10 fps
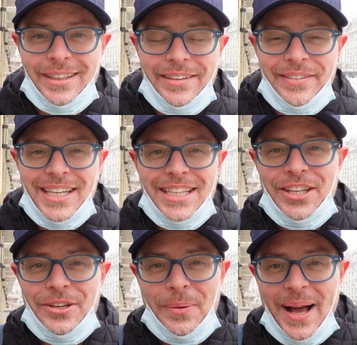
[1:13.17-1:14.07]
living in the
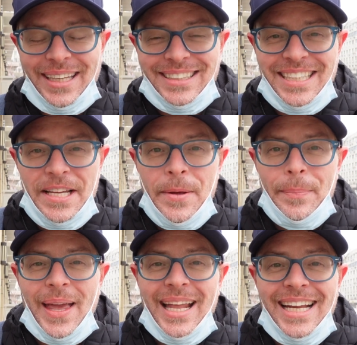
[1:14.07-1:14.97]
US,
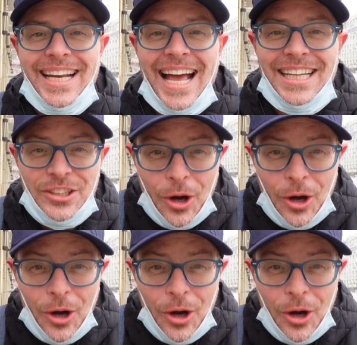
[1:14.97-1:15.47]
and it has